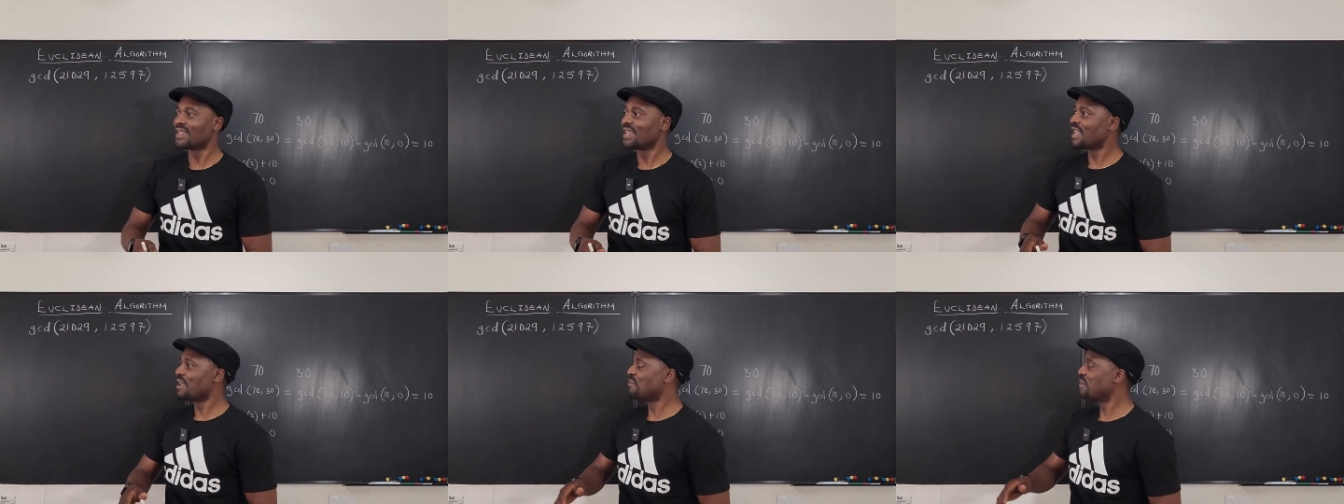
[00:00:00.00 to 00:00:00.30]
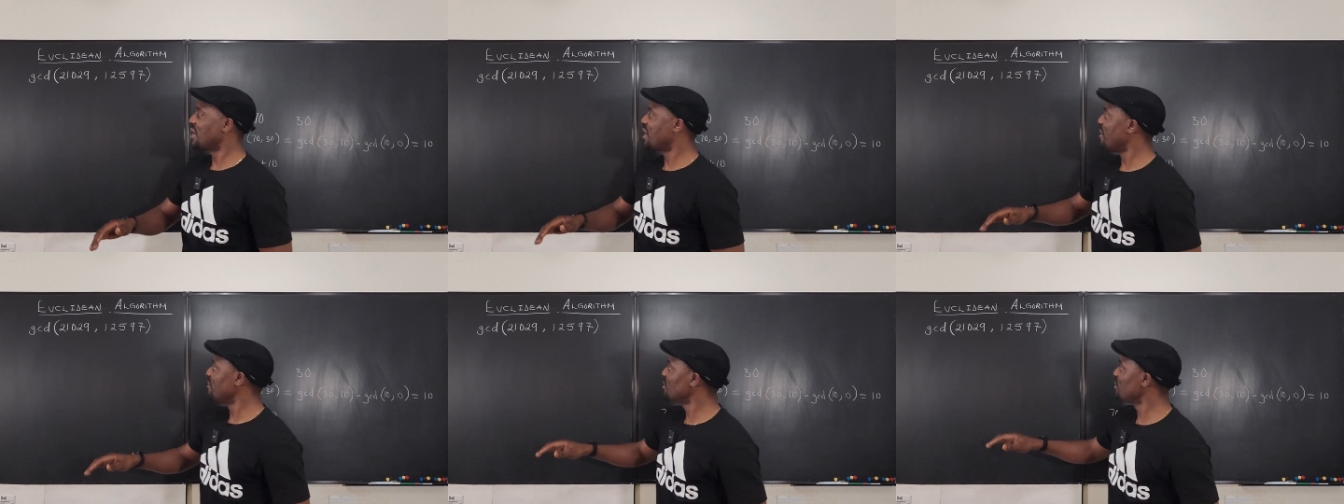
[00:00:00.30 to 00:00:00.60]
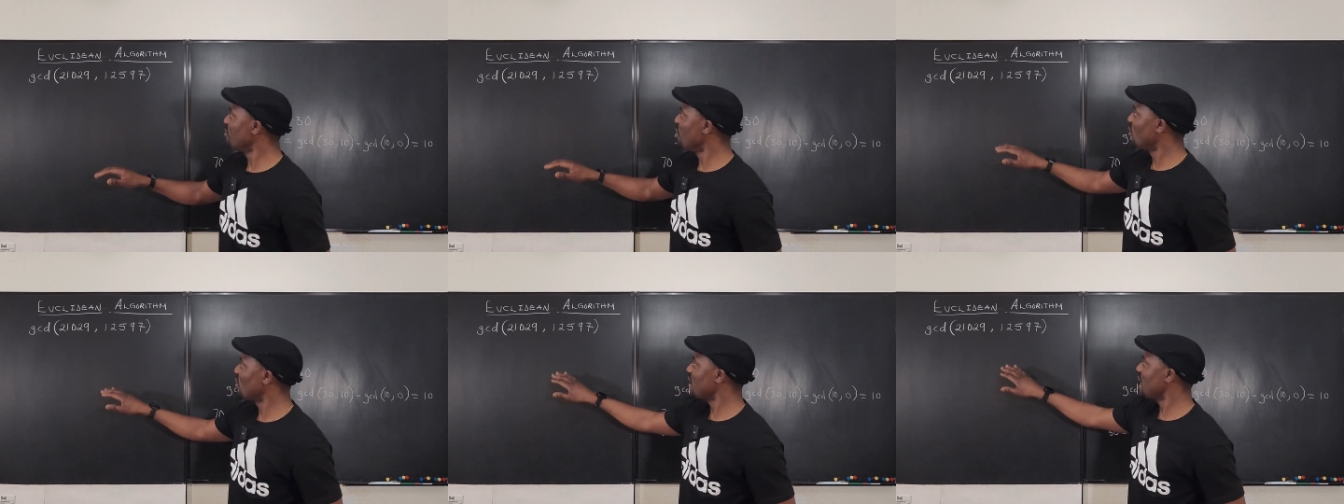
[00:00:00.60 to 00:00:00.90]
it becomes
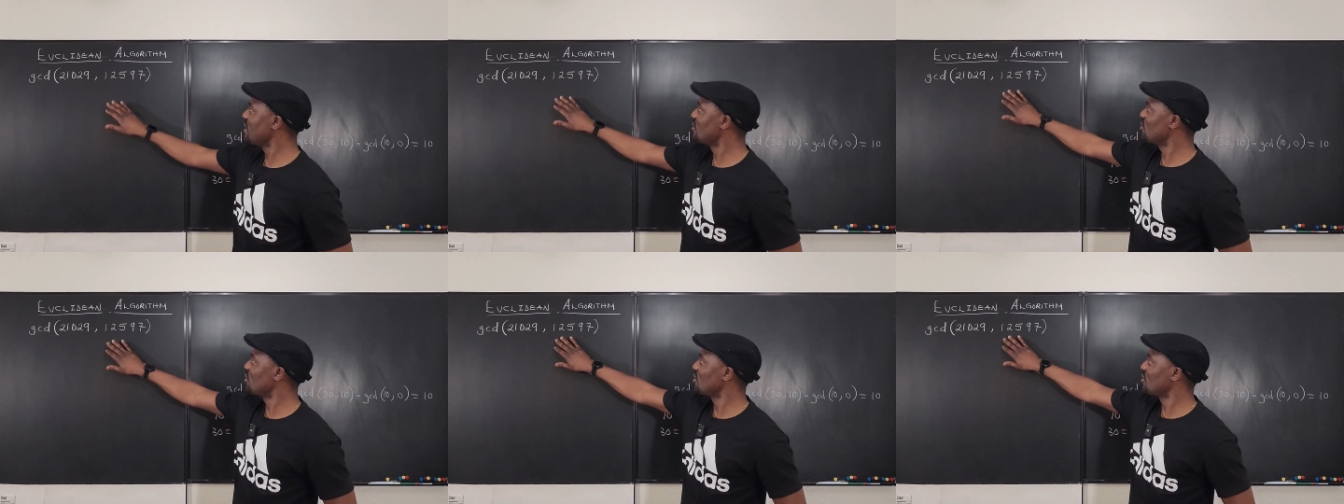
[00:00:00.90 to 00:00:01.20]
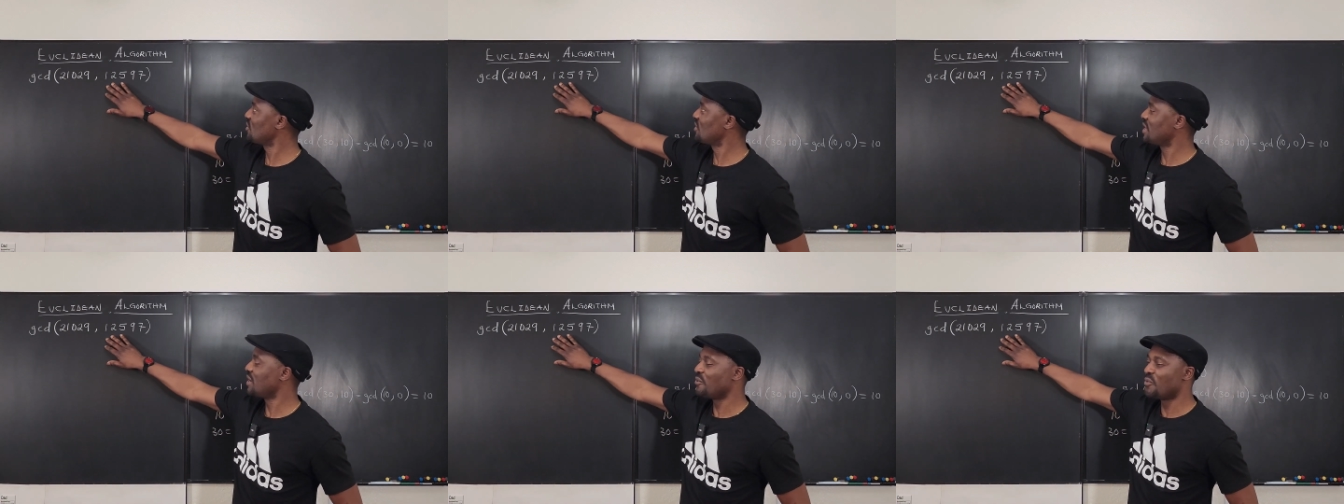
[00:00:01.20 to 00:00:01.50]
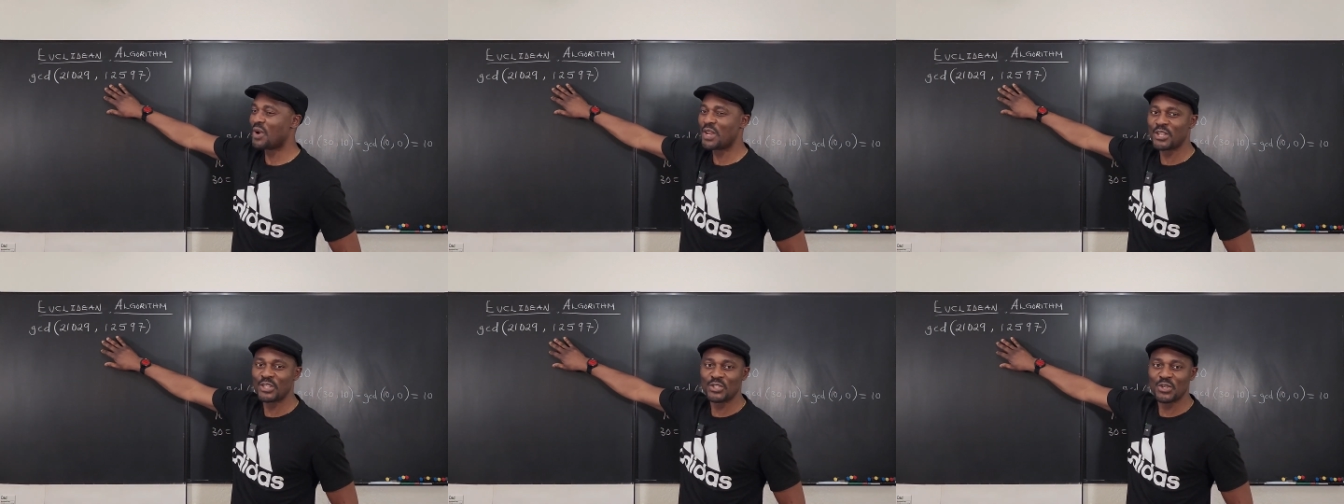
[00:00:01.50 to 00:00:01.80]
more interesting
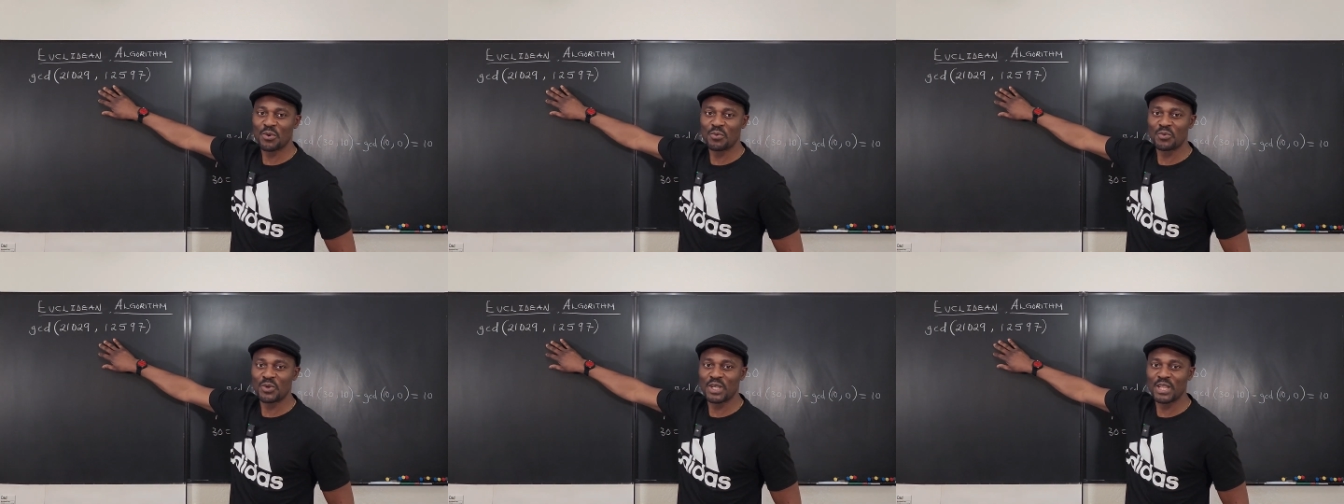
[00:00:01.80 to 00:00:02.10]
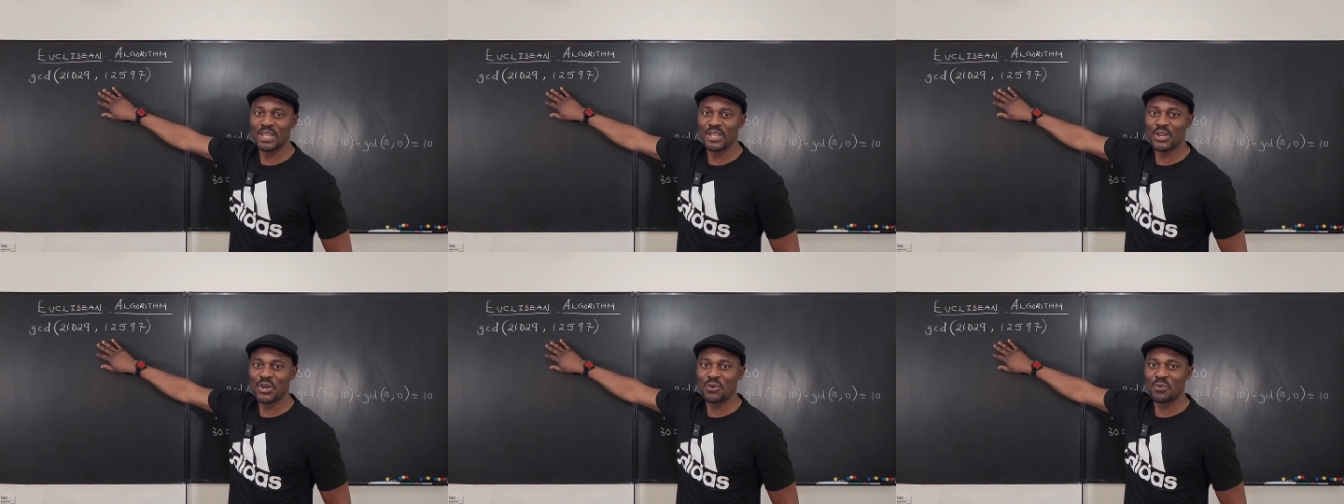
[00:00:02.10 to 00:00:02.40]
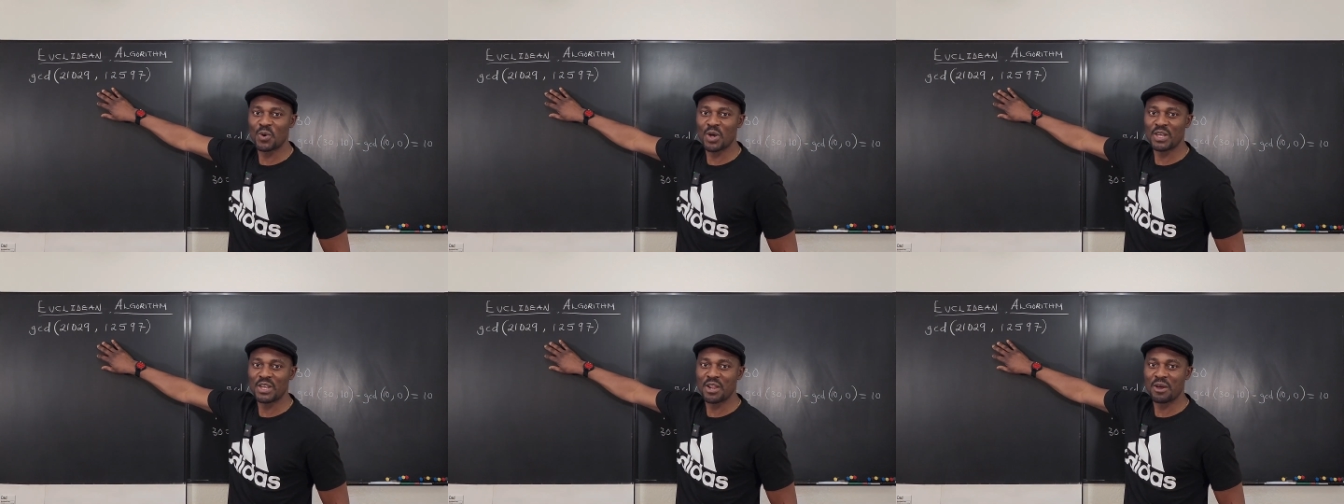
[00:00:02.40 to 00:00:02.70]
when you don't really know
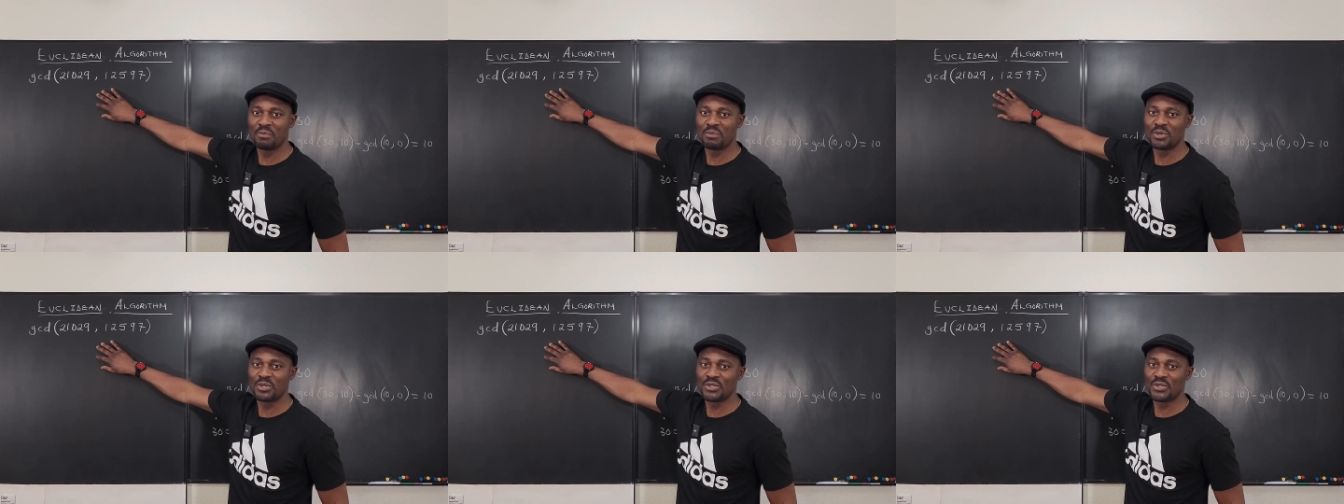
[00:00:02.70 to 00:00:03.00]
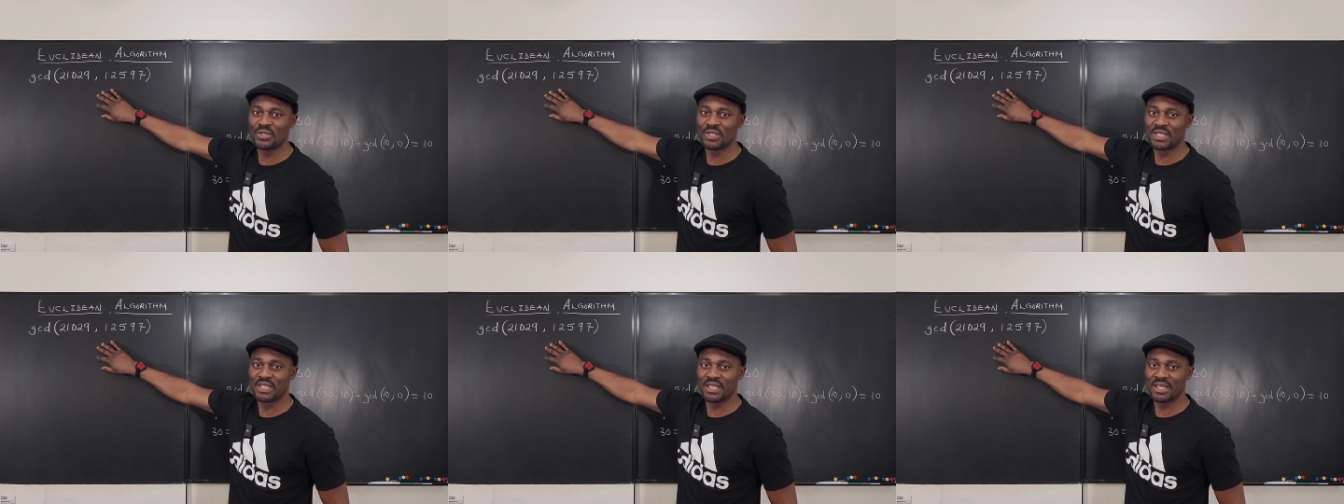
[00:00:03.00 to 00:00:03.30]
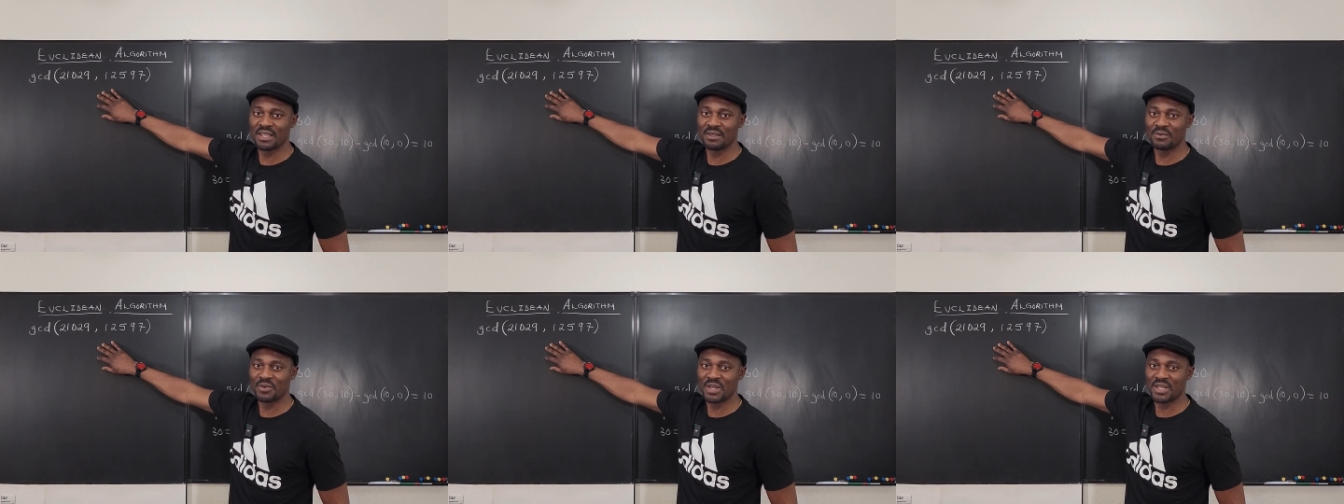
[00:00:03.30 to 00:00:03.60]
what numbers you're
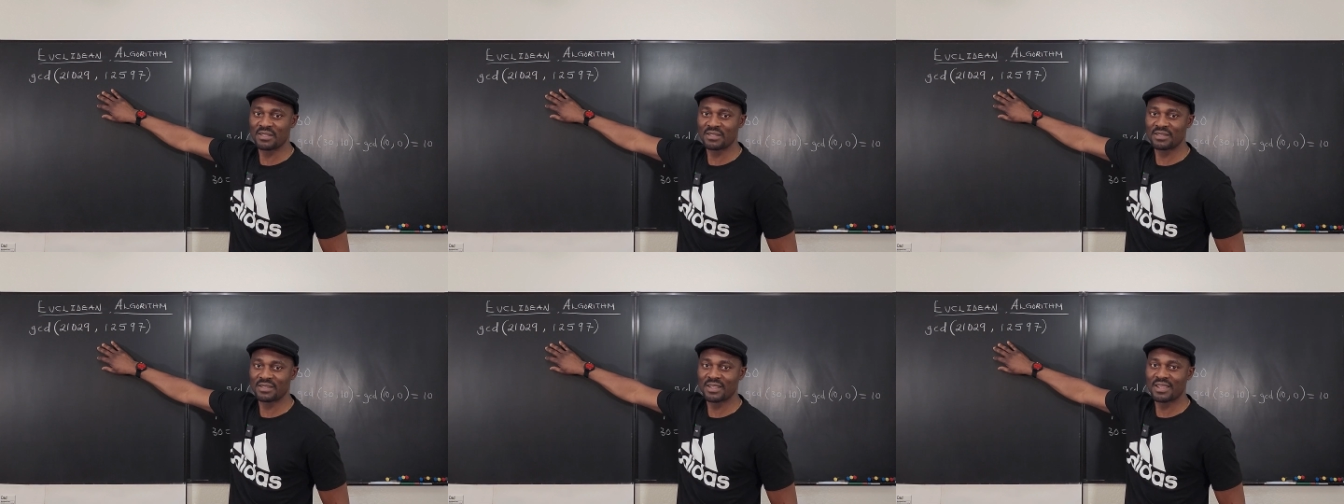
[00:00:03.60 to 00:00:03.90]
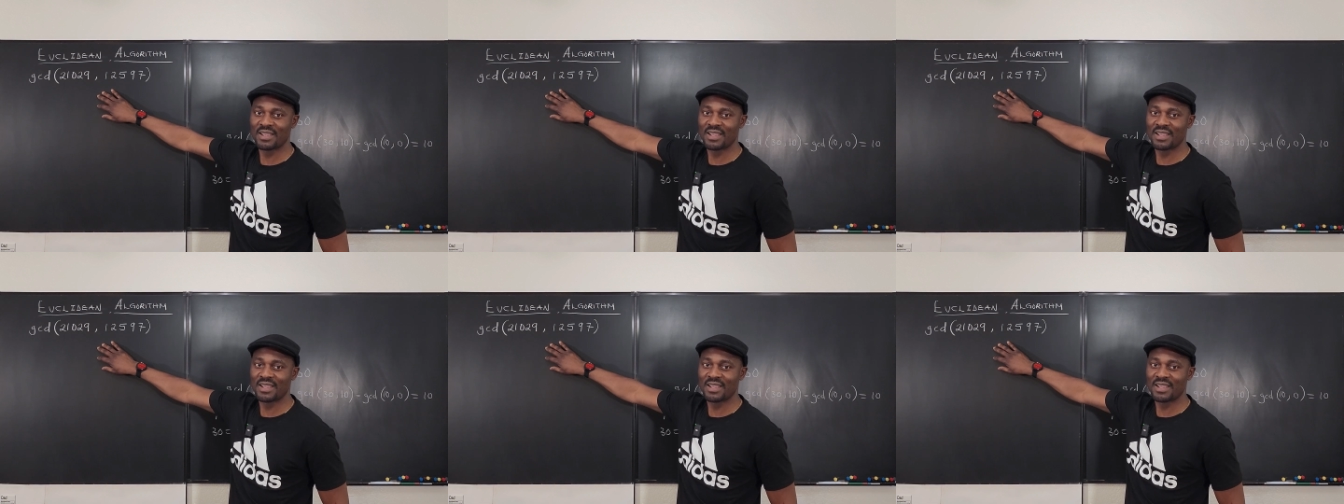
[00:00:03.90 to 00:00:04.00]
dealing with.